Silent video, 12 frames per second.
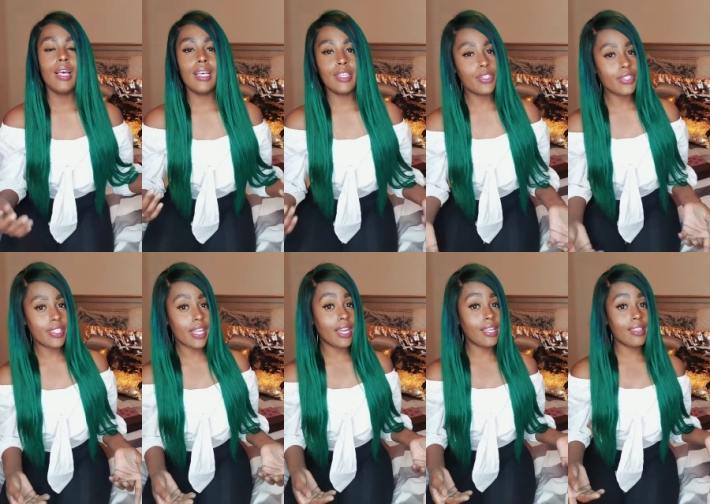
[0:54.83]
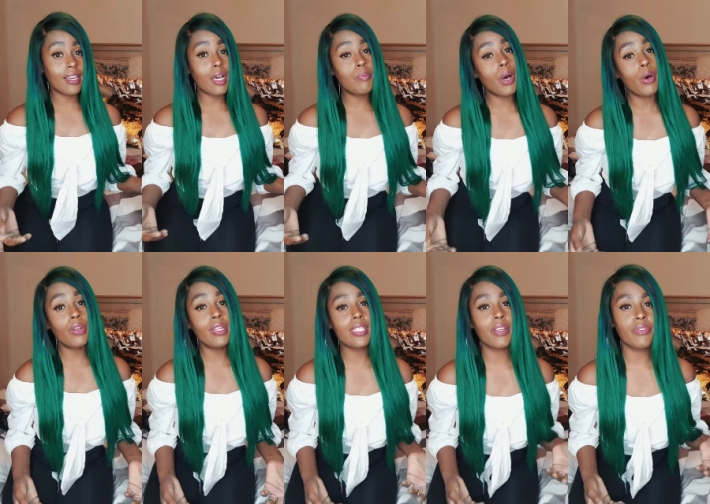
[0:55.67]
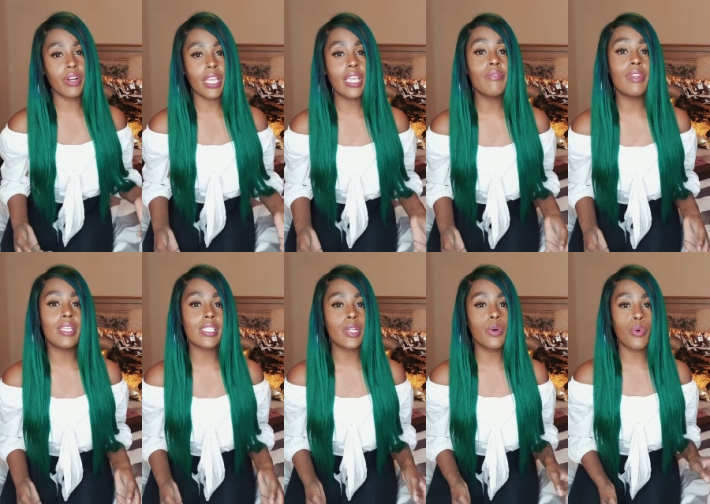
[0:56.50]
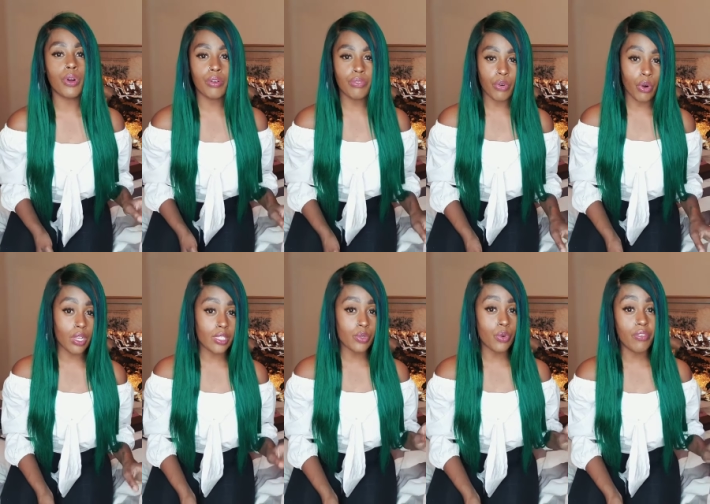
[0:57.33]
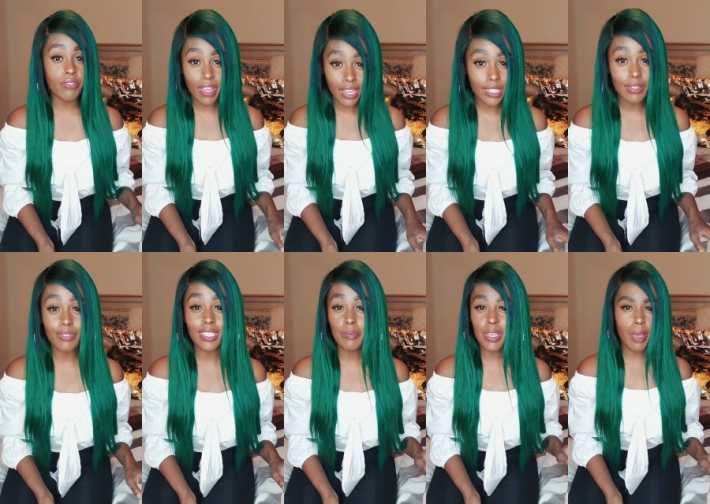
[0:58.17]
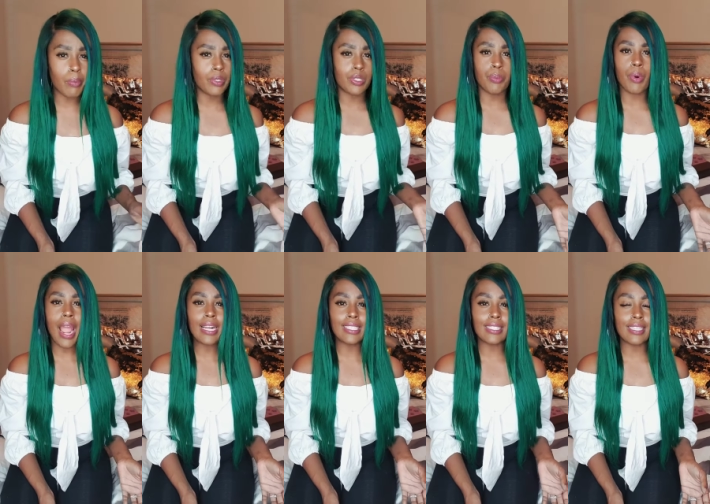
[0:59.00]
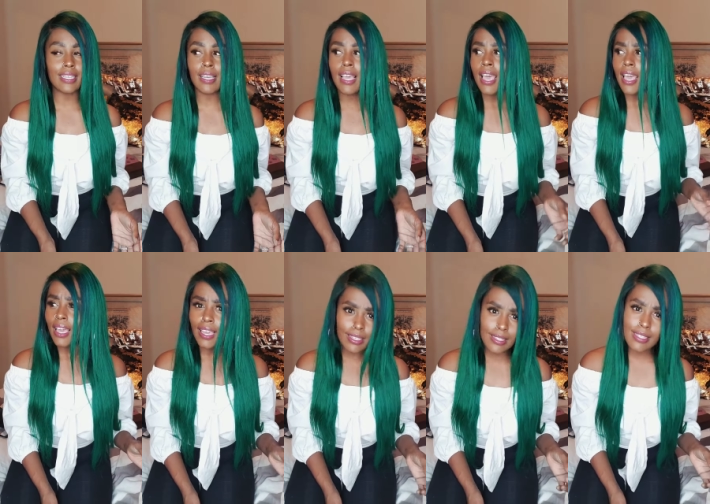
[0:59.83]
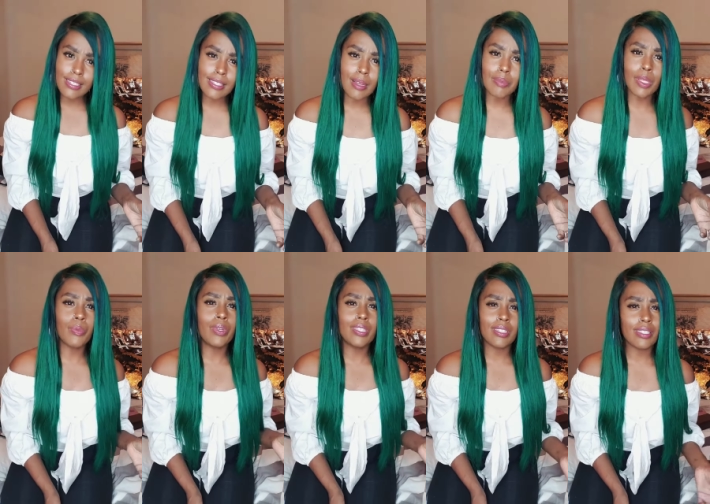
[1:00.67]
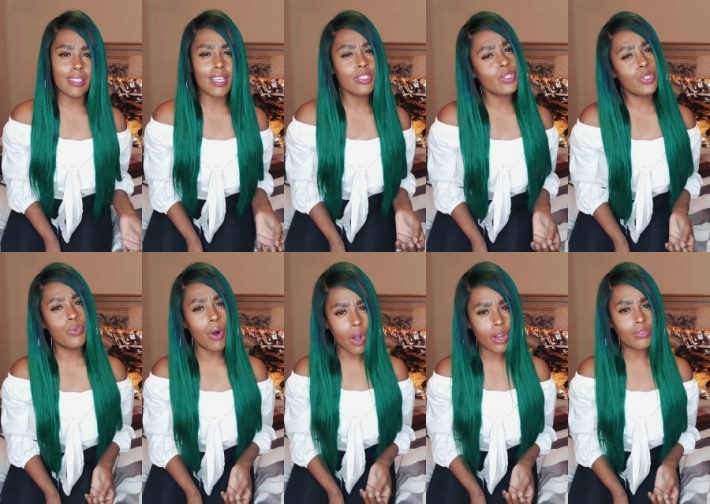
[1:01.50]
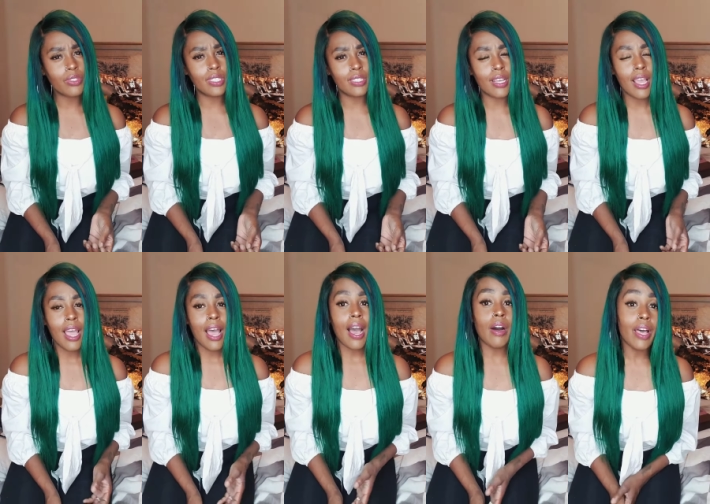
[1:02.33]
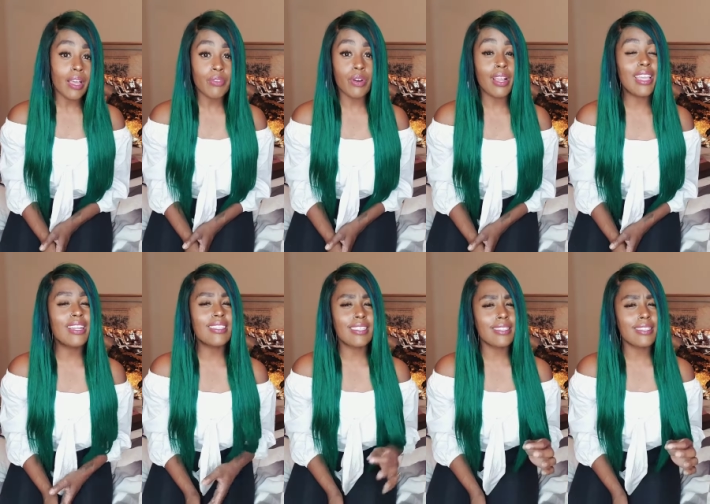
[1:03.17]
Understanding the components of forgiveness in order for us to effectively be able to practice it isn't something we discuss too often. However, it is